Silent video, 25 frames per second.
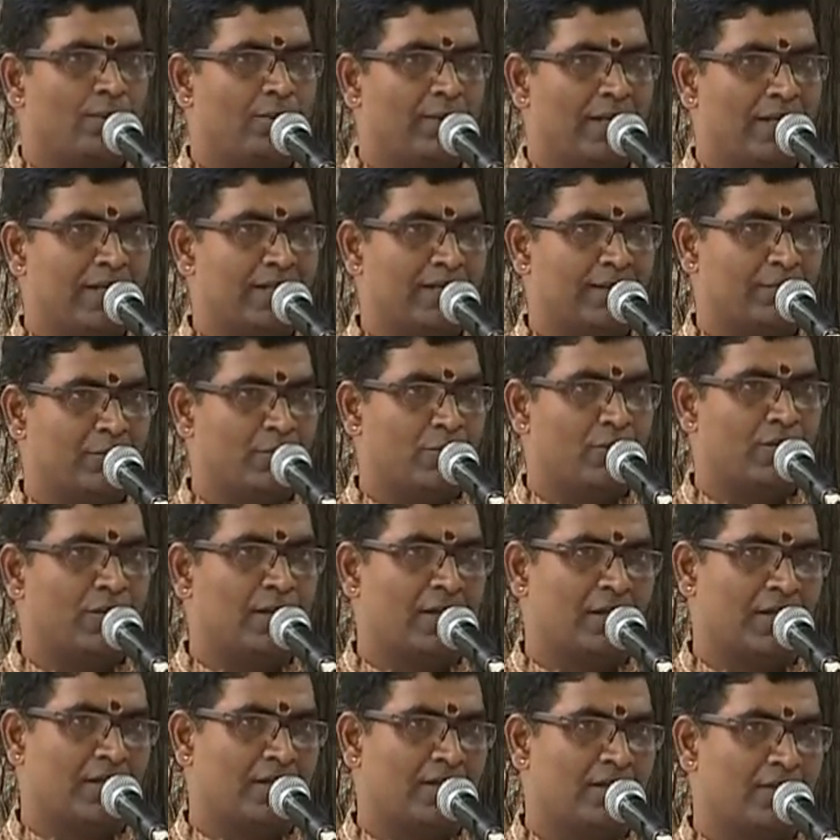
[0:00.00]
play the
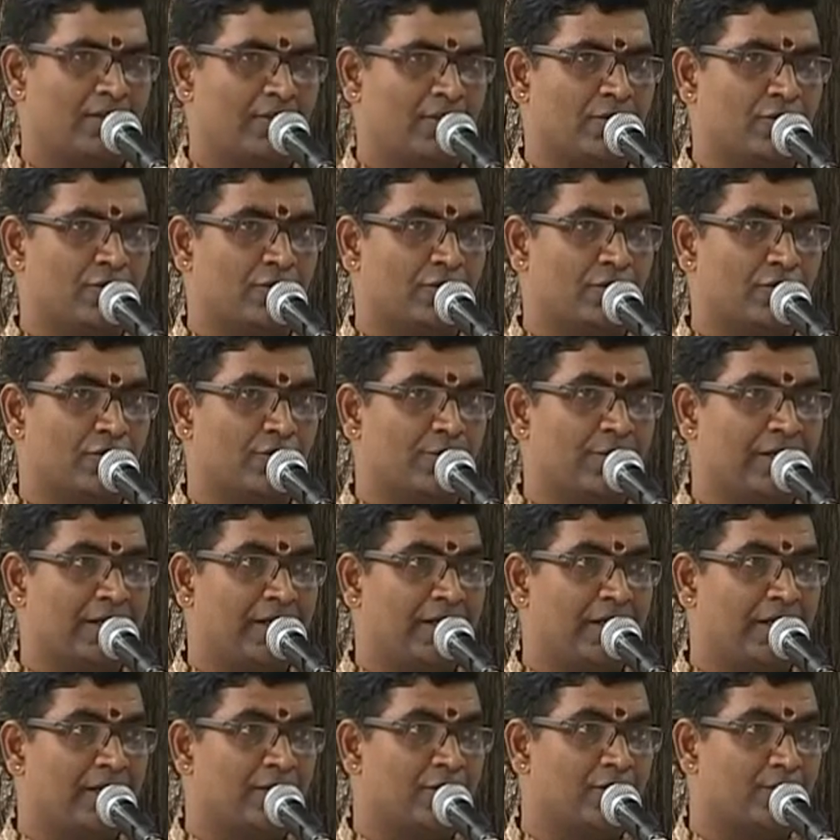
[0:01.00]
Mohara, you should be
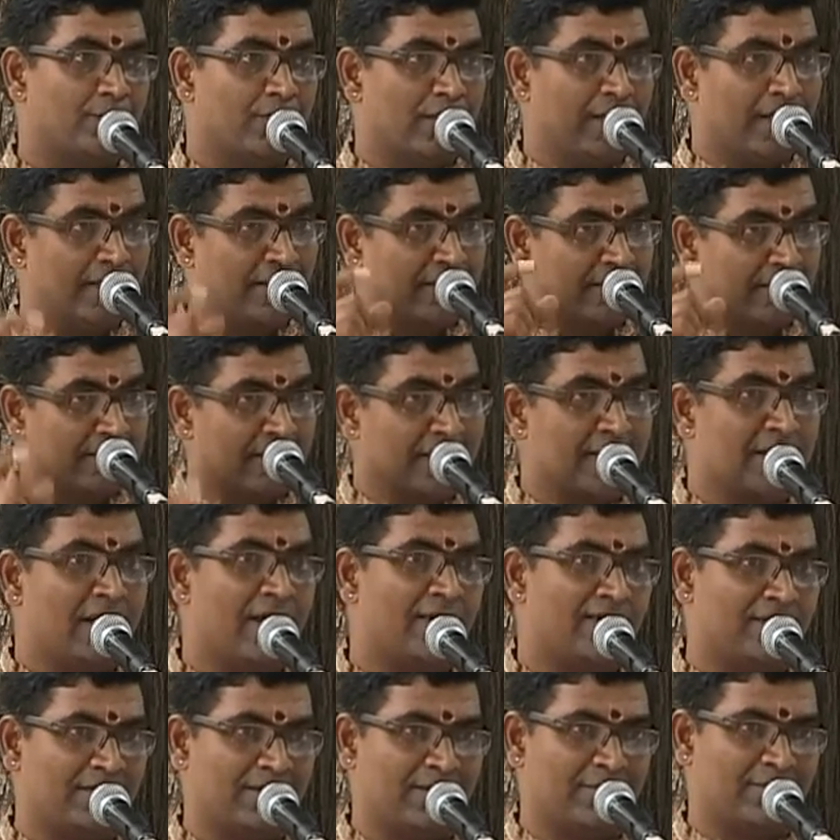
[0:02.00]
ready to play the
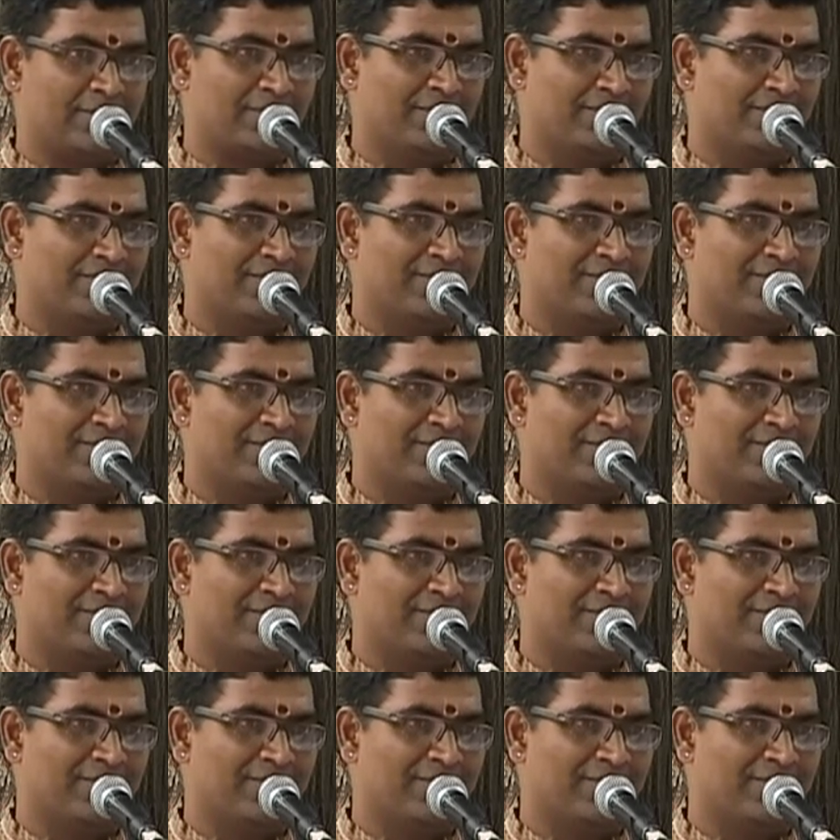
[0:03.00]
Tanyavardhanam